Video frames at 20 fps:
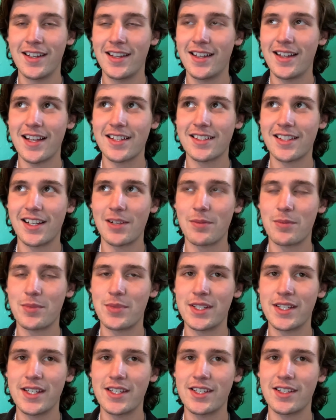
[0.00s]
That's not a
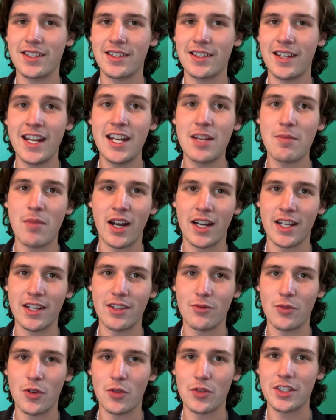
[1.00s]
position anybody
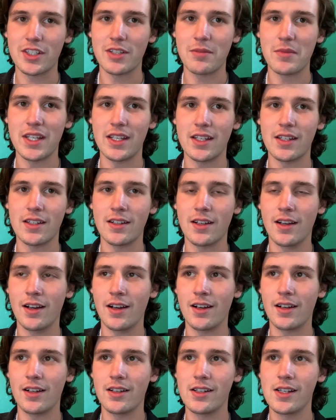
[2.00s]
wants to be in.
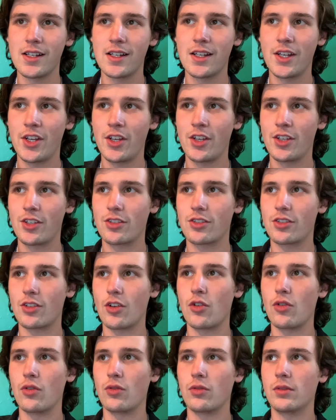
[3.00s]

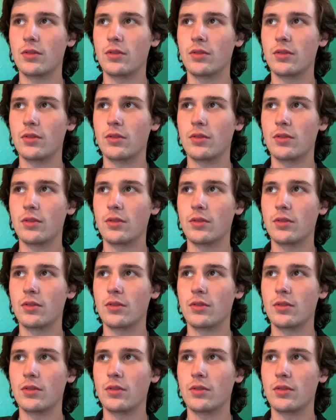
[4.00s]
So